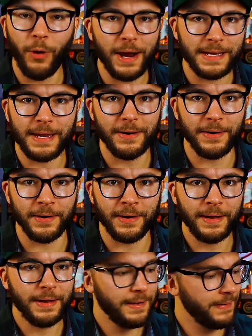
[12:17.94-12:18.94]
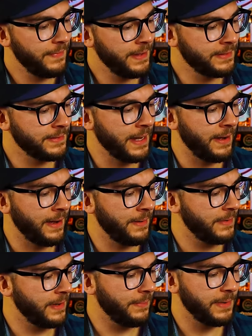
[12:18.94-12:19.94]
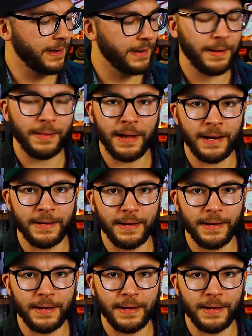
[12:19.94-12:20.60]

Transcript: what year this is that. I'm, I'm not gonna lie to